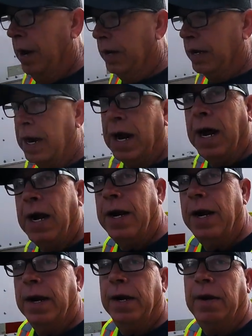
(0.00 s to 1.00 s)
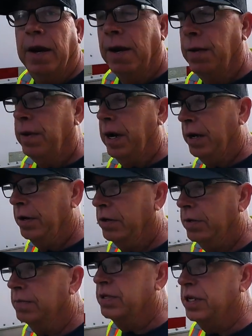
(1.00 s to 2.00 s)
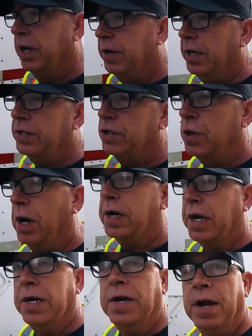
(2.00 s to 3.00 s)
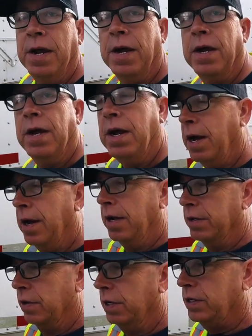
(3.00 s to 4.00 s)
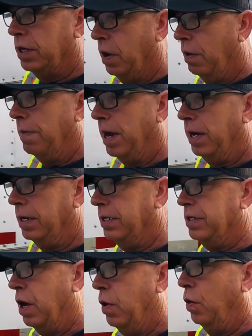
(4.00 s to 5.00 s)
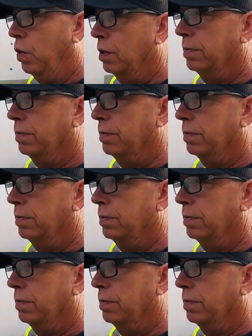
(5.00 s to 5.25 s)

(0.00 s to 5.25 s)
and get out of here. We got to do some serious trucking. So let's go, man. Let's go.